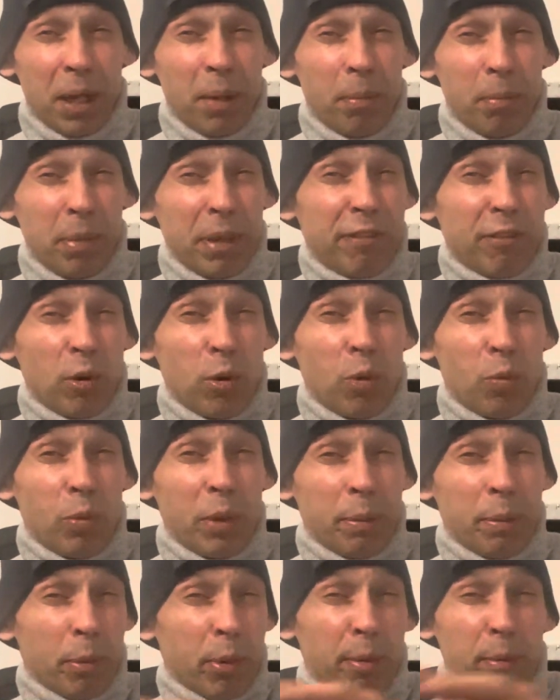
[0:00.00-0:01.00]
before.
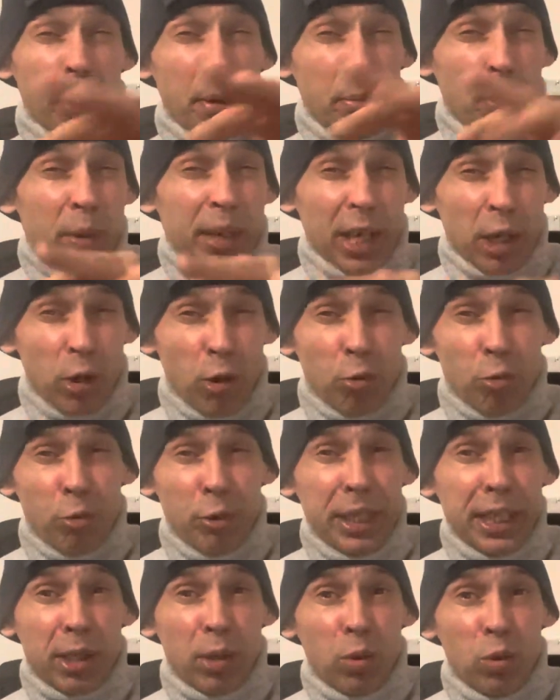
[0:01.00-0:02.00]
Remember when I got
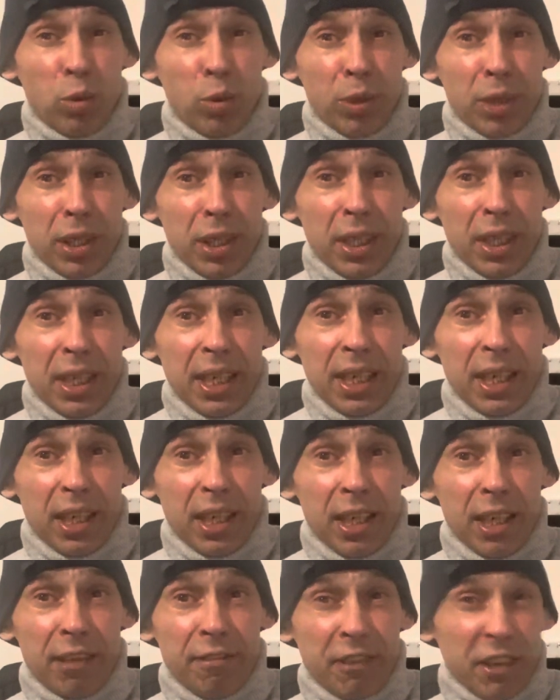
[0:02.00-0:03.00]
recalled
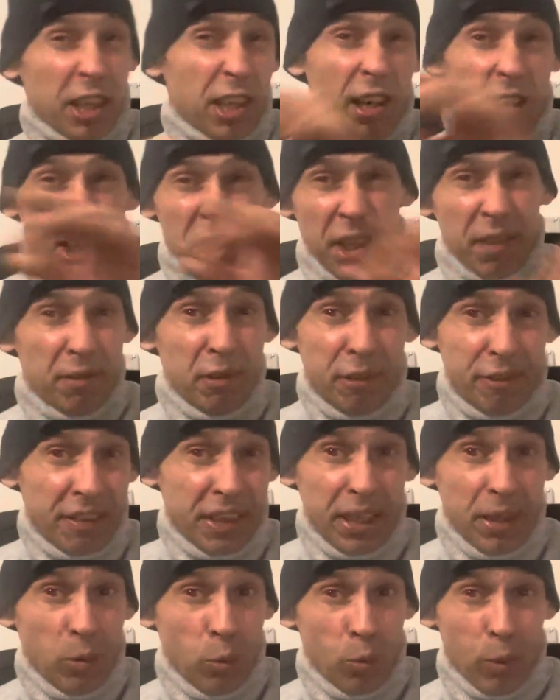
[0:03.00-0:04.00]
for the carnival
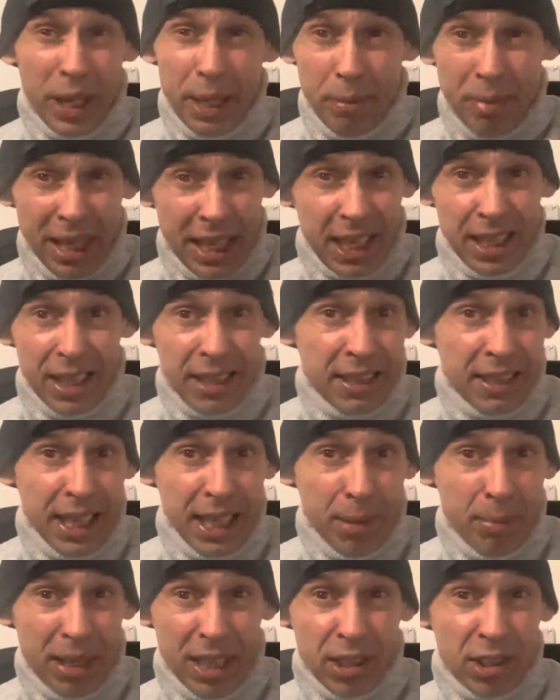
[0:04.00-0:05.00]
thing way back in the day,
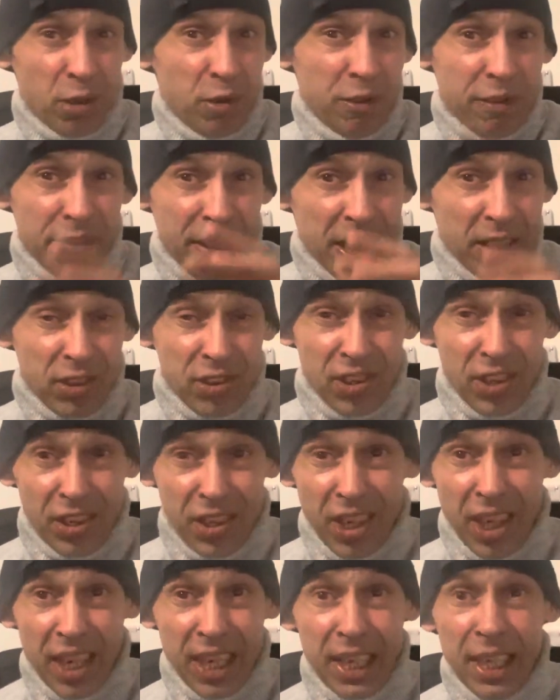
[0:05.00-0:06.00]
about
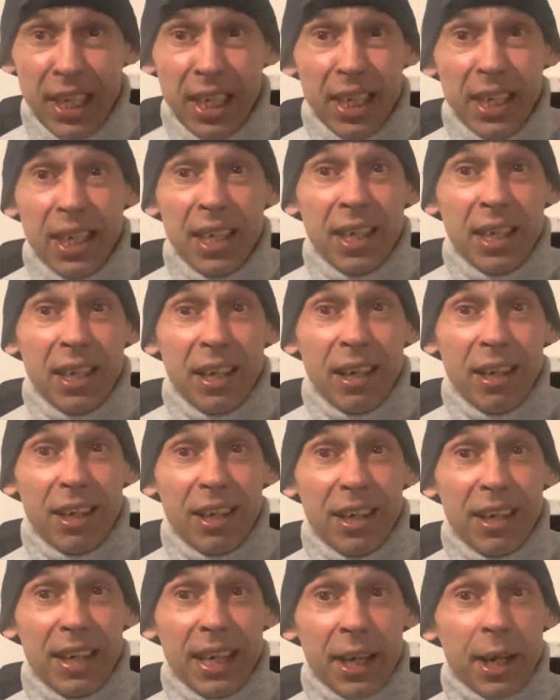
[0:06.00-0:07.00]
2009,
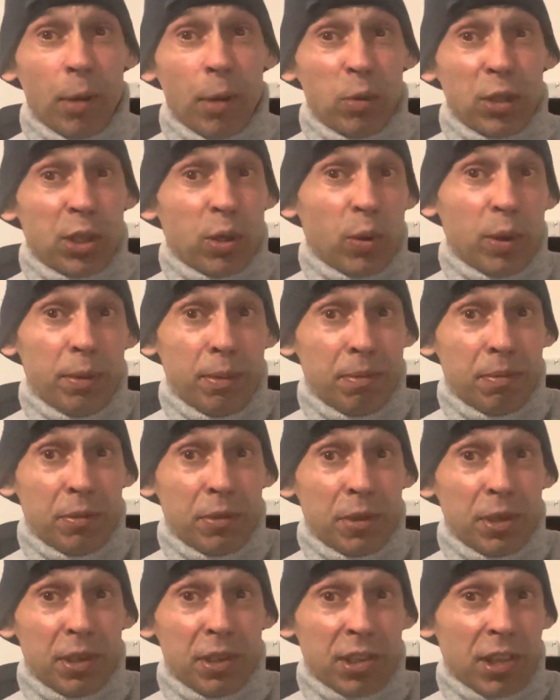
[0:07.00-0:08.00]
and I was
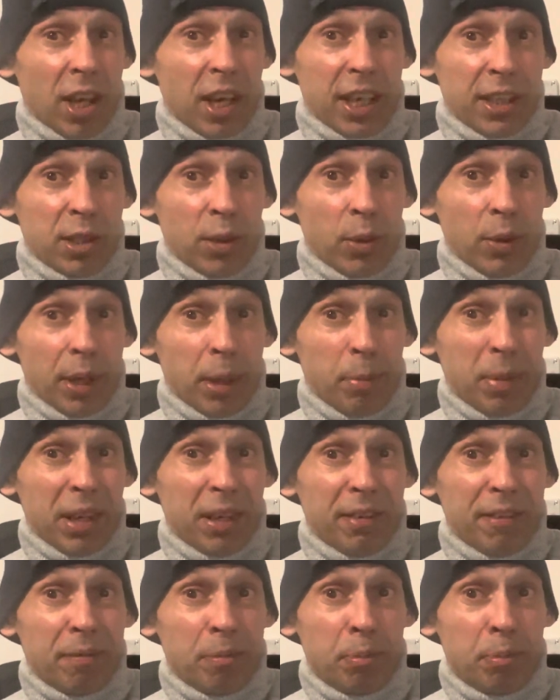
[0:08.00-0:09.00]
started doing a bit
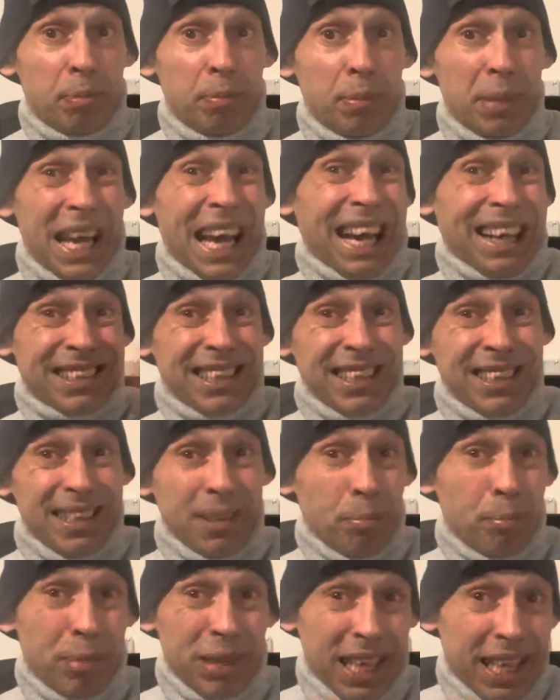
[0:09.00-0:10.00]
of acting
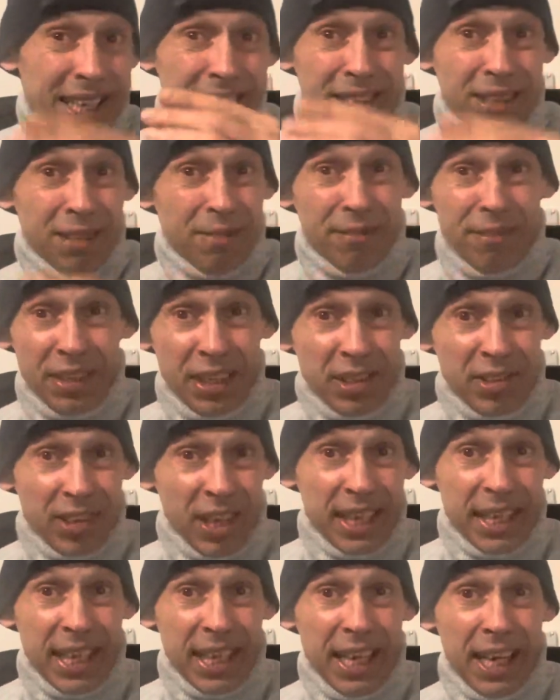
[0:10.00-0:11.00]
in plays and things
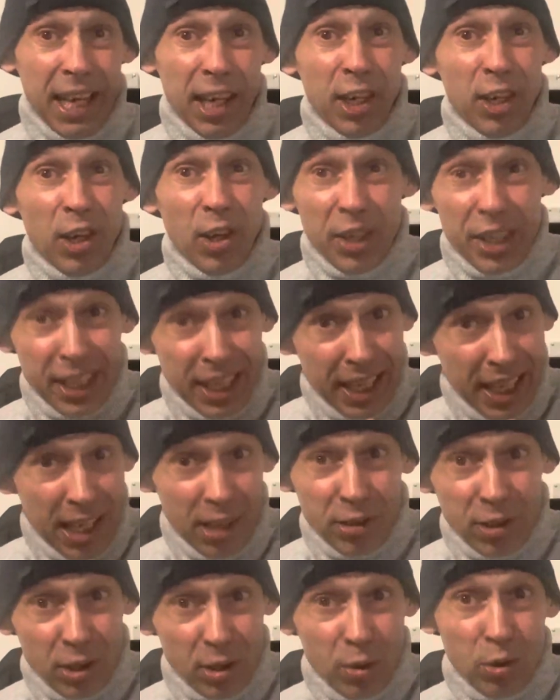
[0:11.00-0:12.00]
like that, and learning how
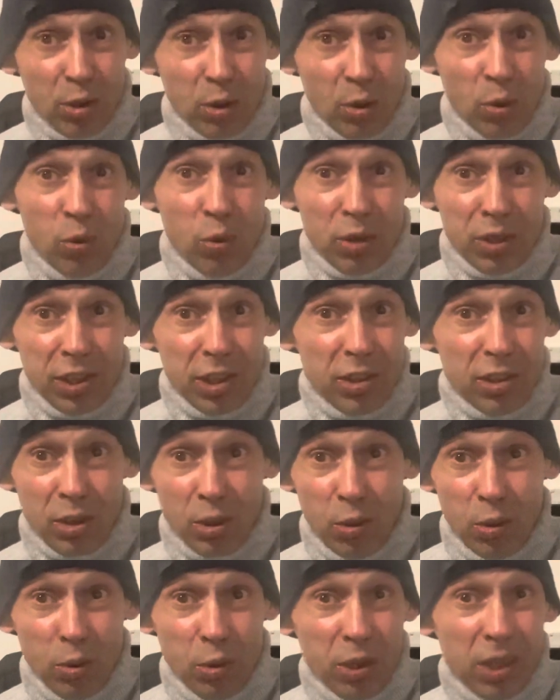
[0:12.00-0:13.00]
to do talks in
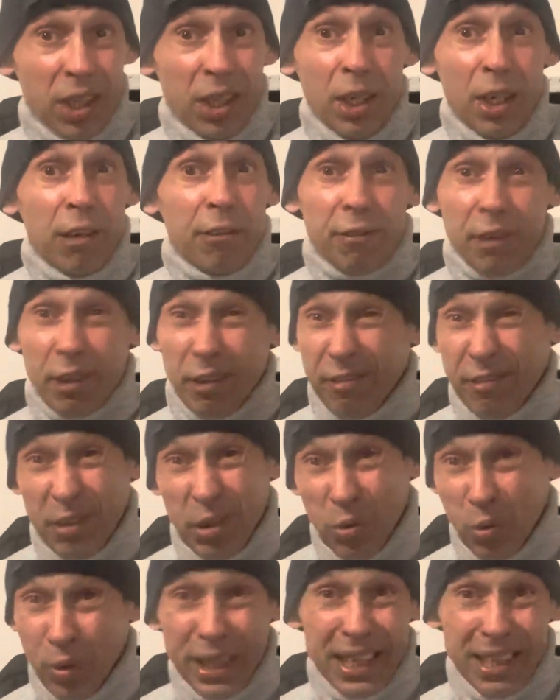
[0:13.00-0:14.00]
schools for a
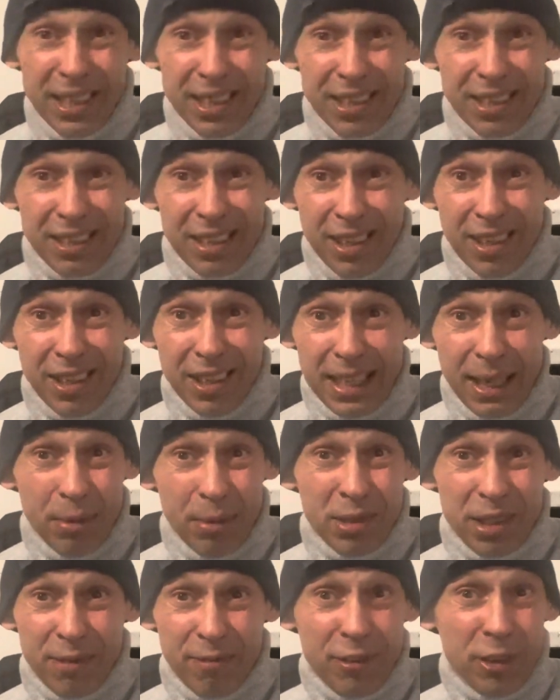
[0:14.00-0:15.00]
few weeks. That
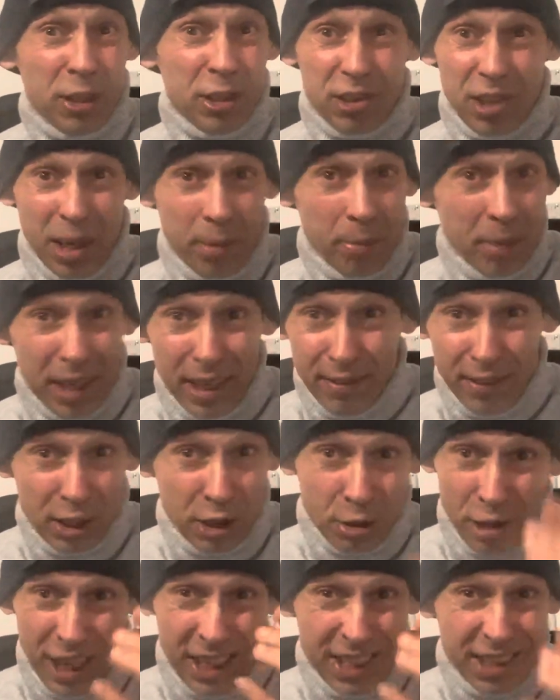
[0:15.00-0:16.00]
was the first time I ever
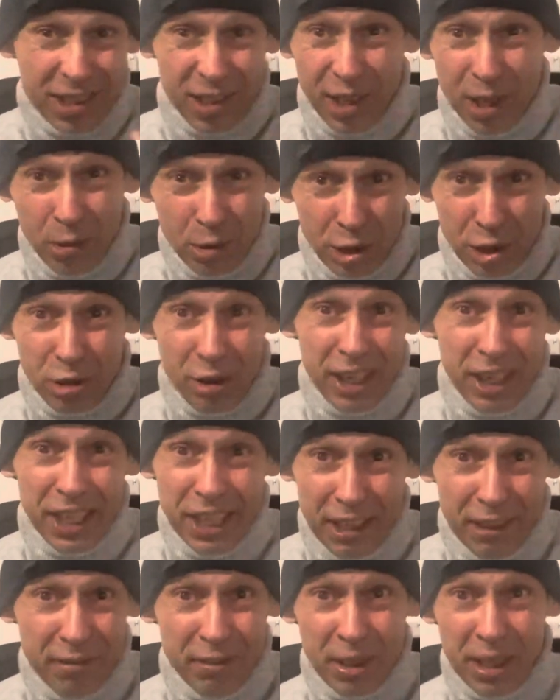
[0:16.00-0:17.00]
tried to go straight,
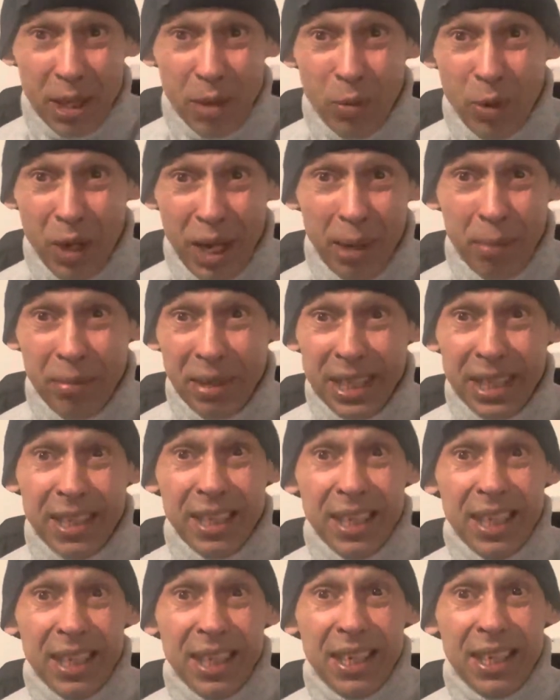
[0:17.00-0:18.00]
if you get what I mean,
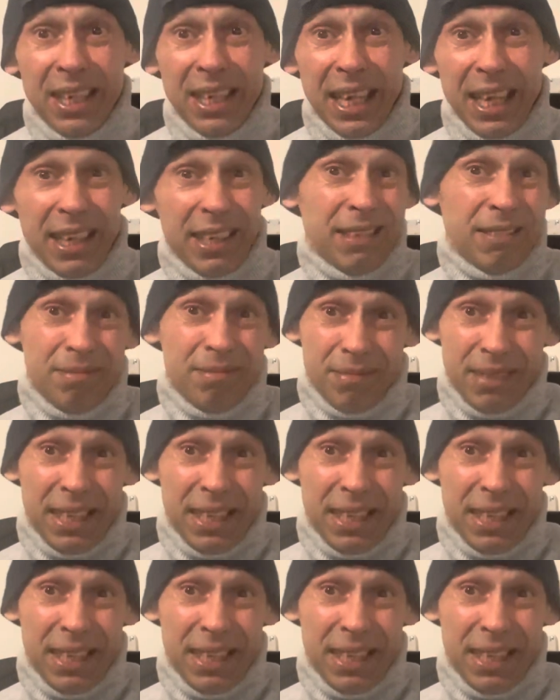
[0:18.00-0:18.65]
and